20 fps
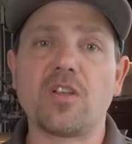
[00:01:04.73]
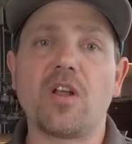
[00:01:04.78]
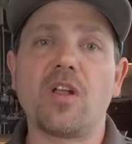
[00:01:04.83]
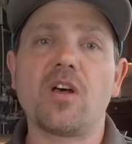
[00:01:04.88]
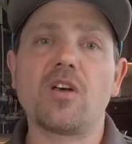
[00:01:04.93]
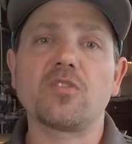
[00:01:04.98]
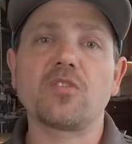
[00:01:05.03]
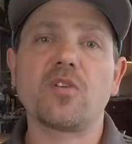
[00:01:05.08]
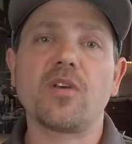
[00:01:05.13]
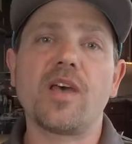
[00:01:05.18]
I'll
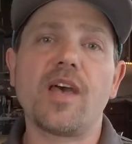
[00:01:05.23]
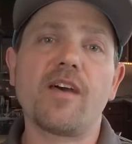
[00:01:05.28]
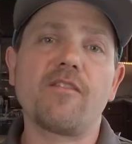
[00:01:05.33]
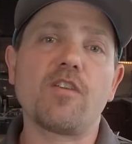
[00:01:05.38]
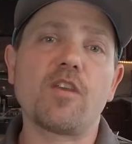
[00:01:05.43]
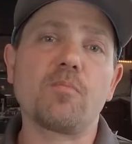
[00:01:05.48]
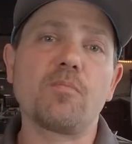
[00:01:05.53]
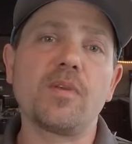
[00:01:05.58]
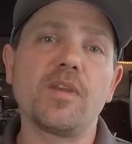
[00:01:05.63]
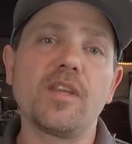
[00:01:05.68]
also have
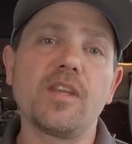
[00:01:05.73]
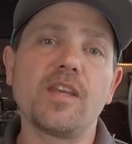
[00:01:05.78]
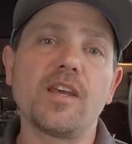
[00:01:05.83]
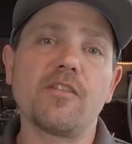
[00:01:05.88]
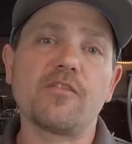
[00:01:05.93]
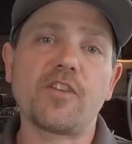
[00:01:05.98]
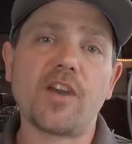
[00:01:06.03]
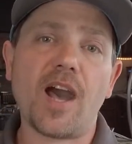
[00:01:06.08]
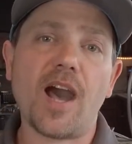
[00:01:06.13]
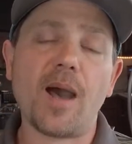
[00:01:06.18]
a
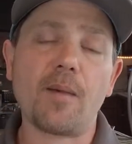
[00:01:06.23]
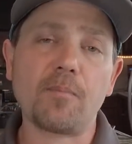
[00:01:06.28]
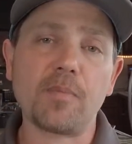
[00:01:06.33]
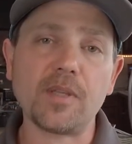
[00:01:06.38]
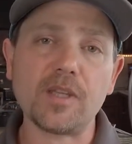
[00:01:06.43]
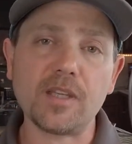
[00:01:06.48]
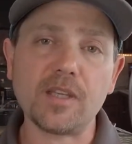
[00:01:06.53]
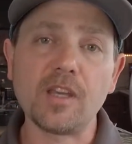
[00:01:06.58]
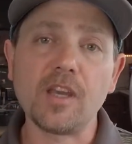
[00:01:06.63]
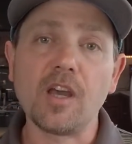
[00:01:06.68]
PDF
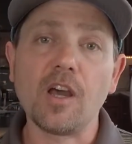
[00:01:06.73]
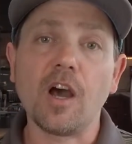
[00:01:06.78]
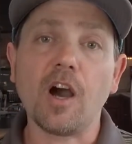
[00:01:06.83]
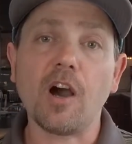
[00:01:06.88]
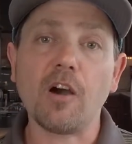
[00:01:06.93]
copy